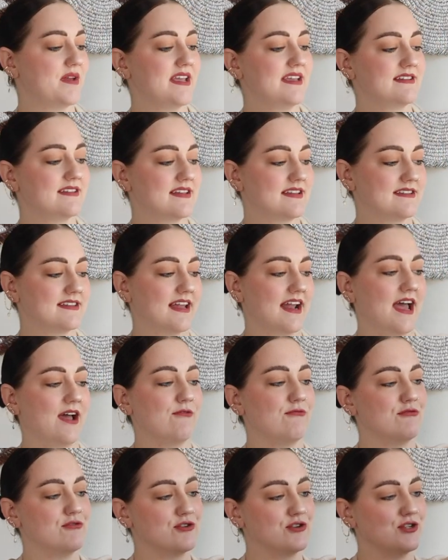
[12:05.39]
pieces that I
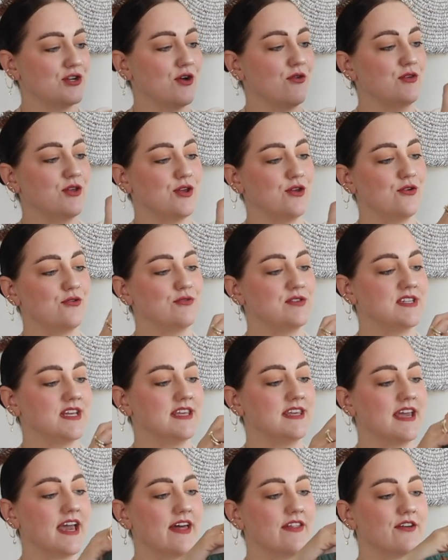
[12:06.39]
will show you
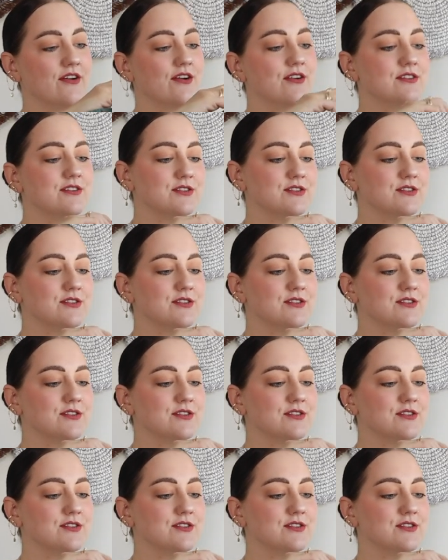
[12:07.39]
together.